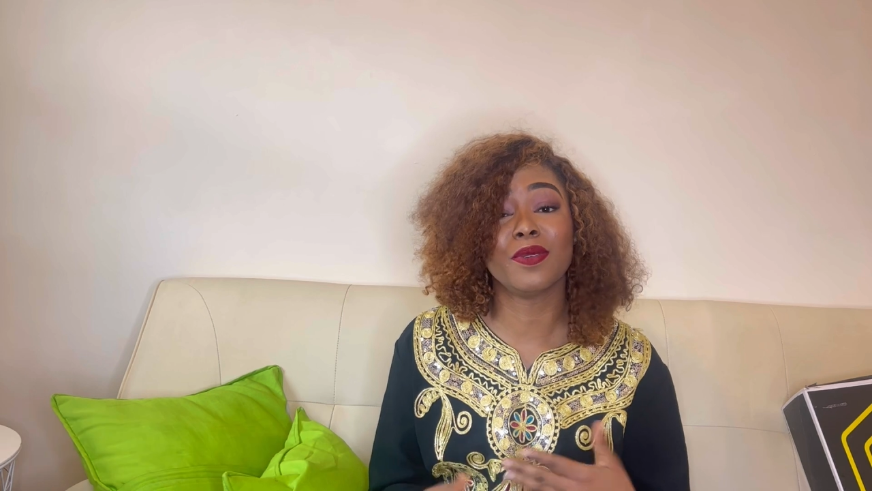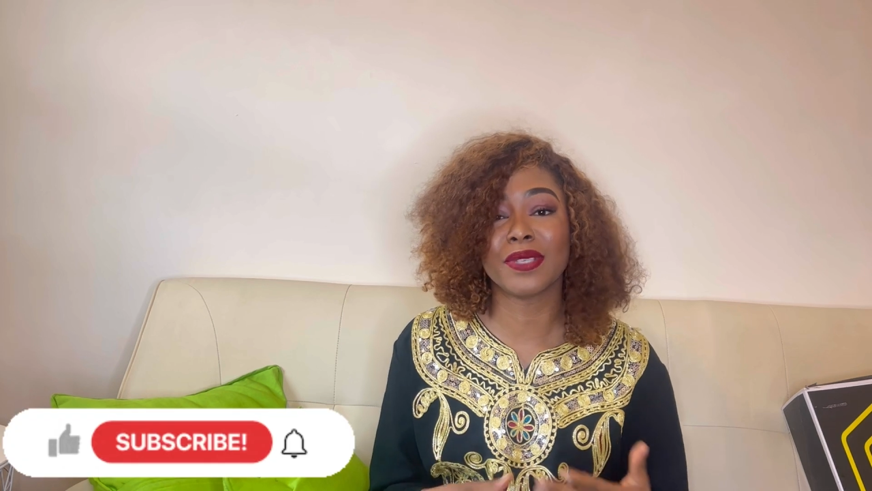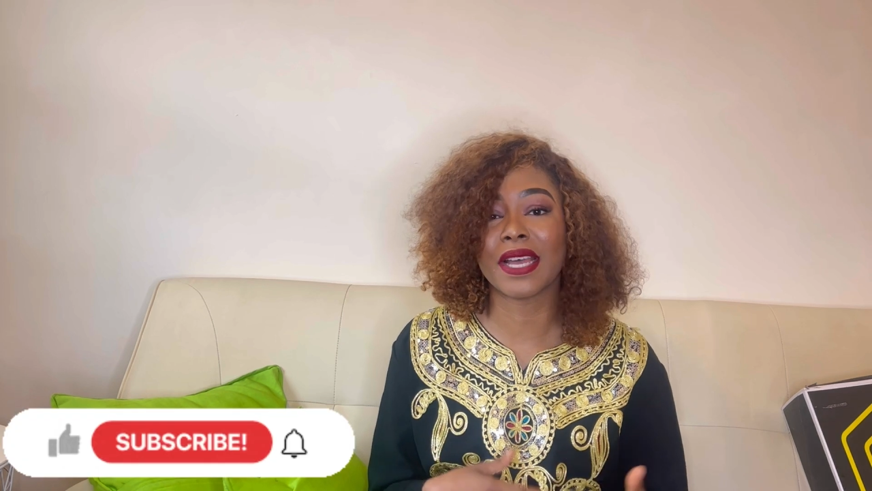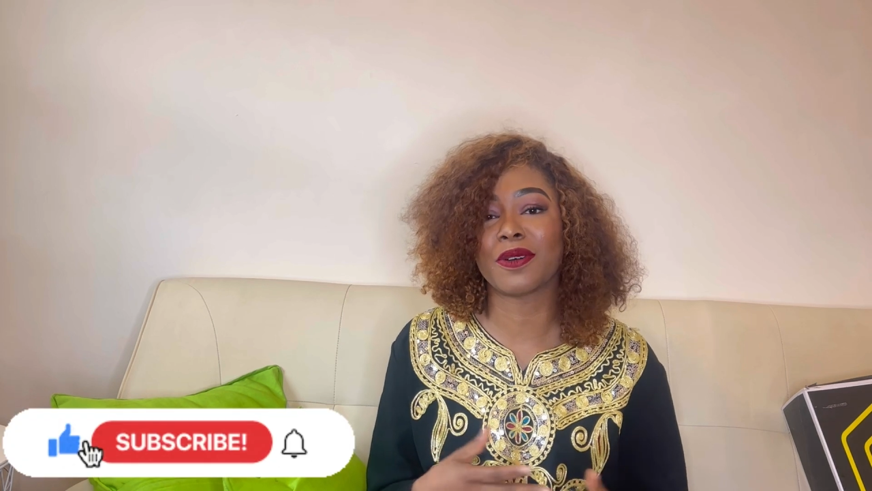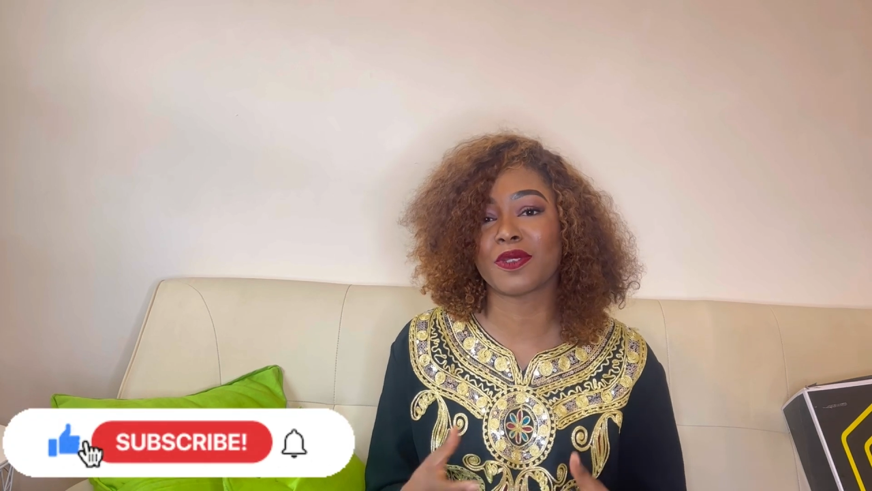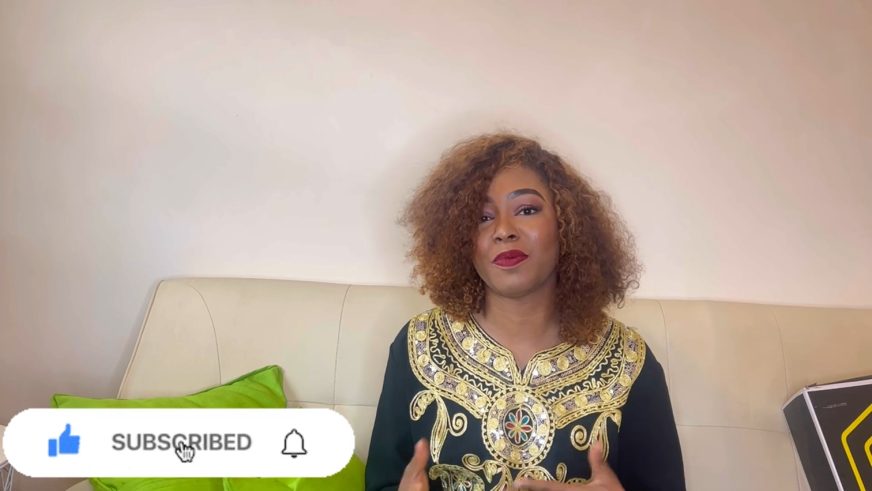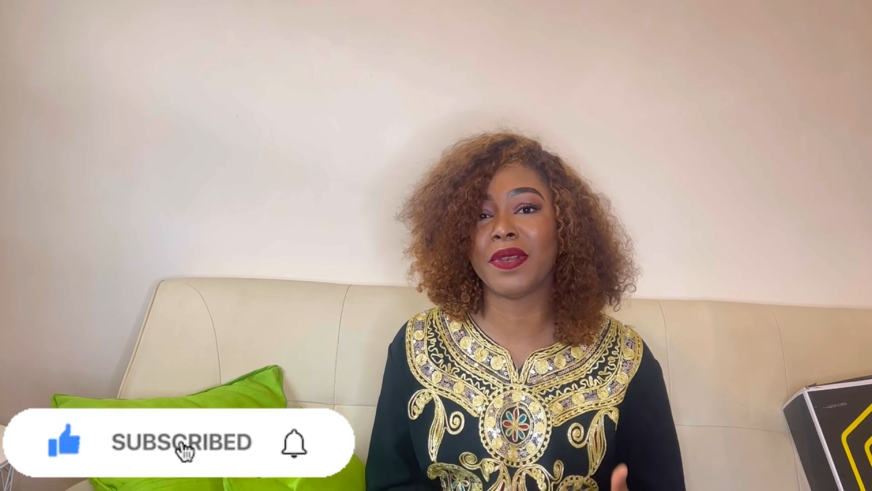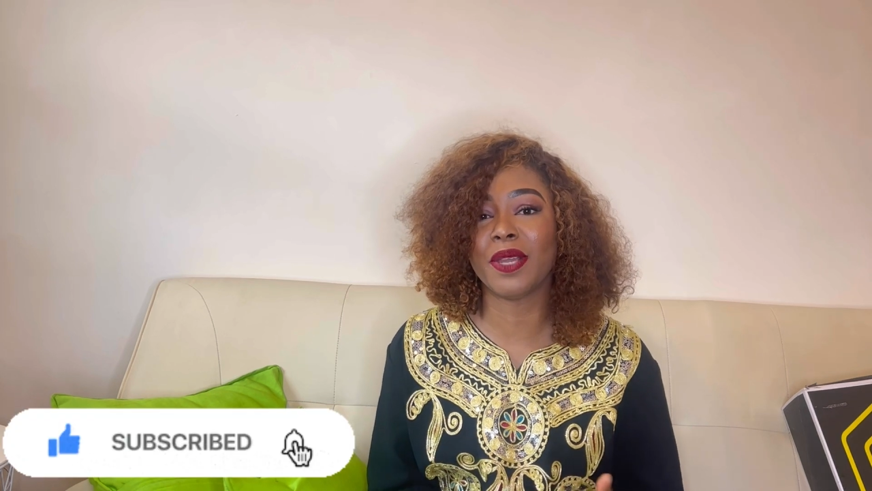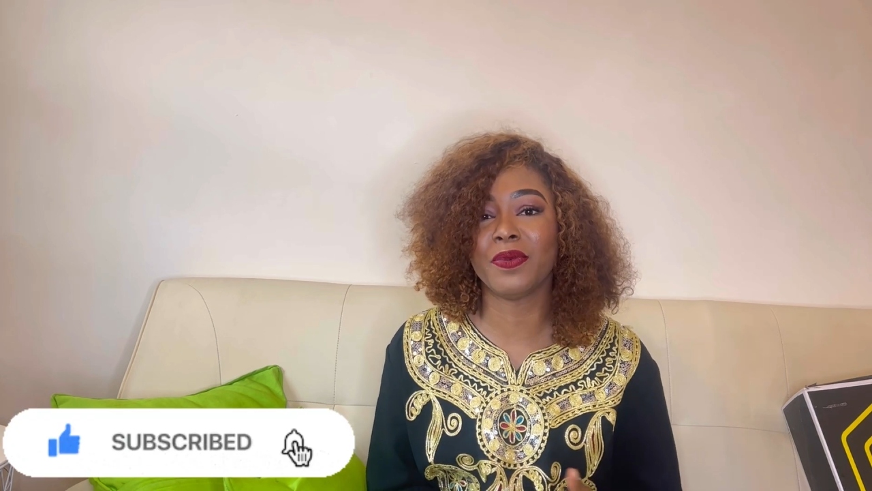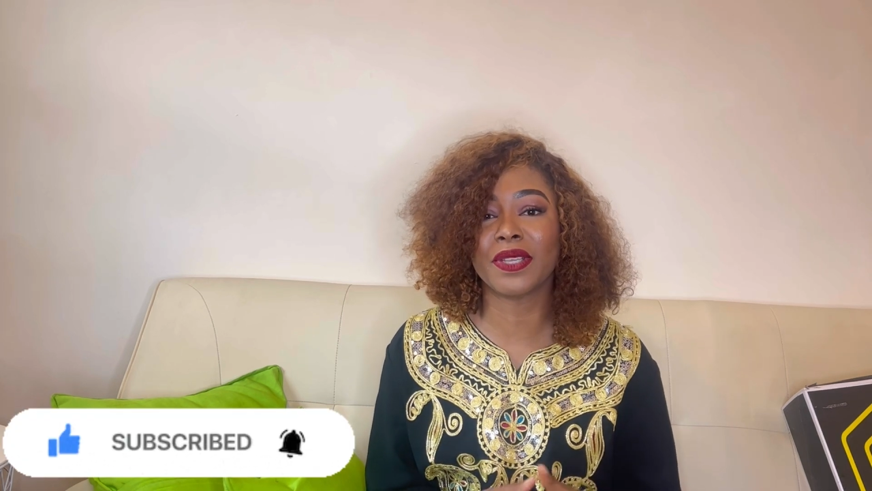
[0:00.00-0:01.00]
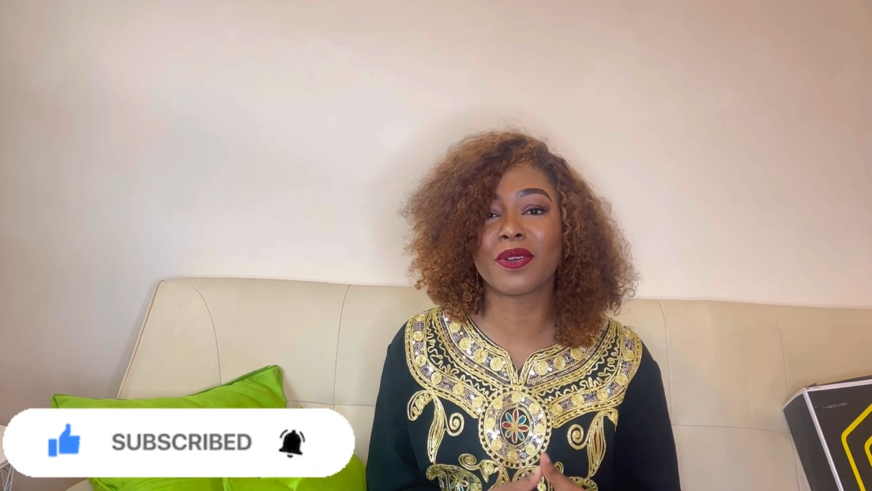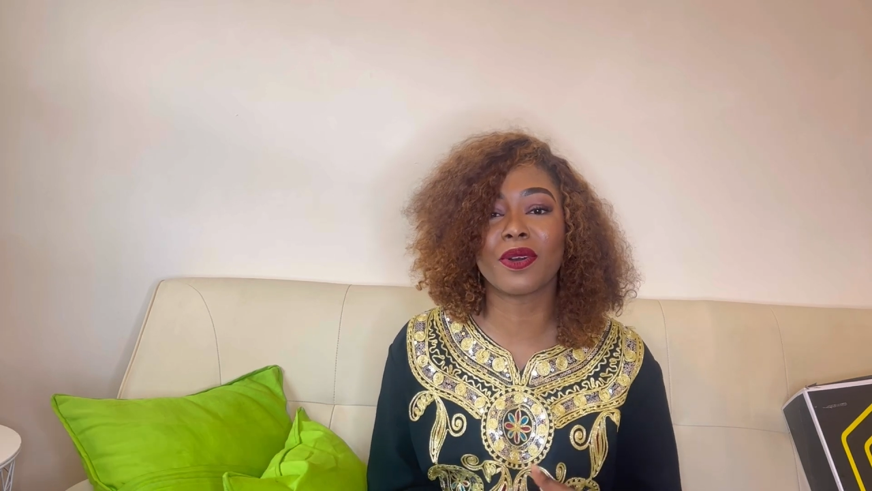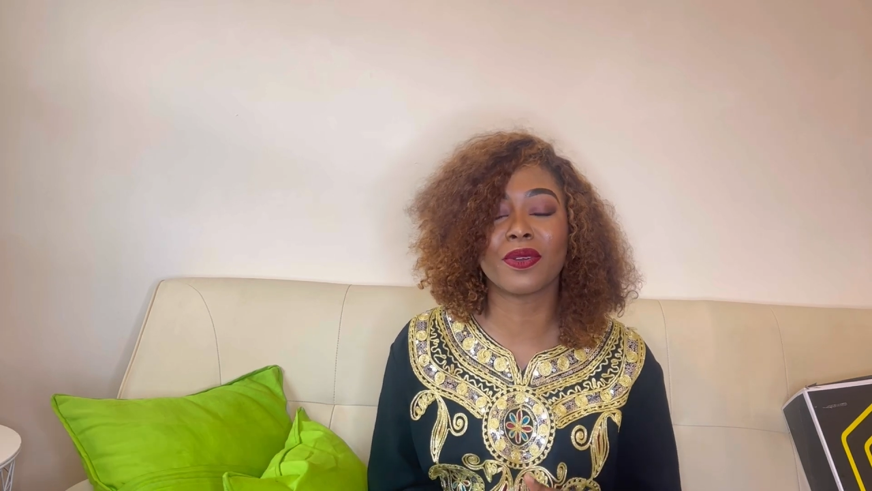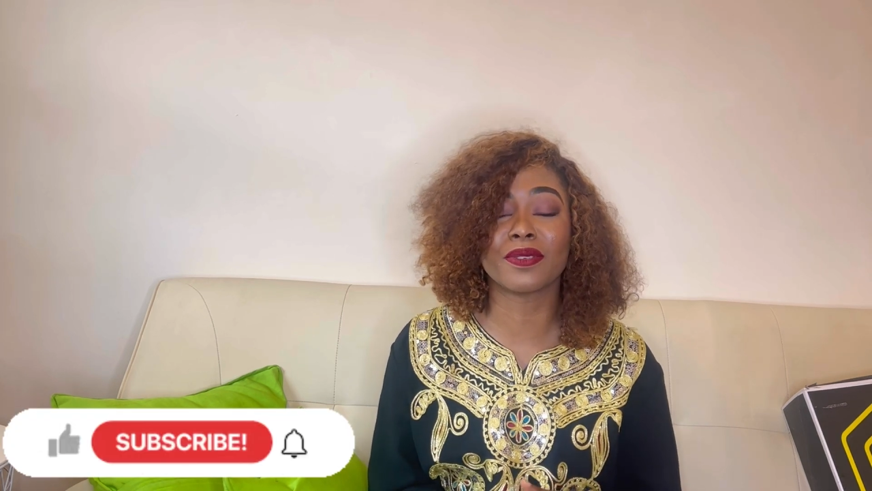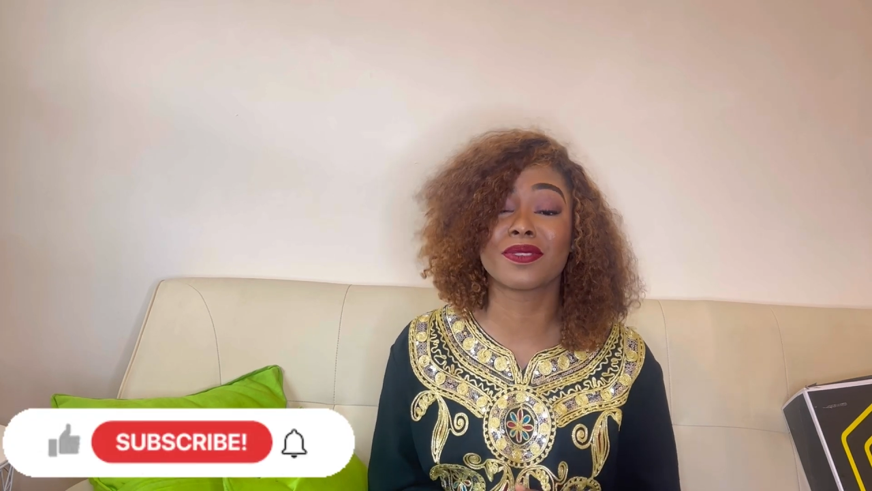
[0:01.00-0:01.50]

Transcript: knows how to play with colors.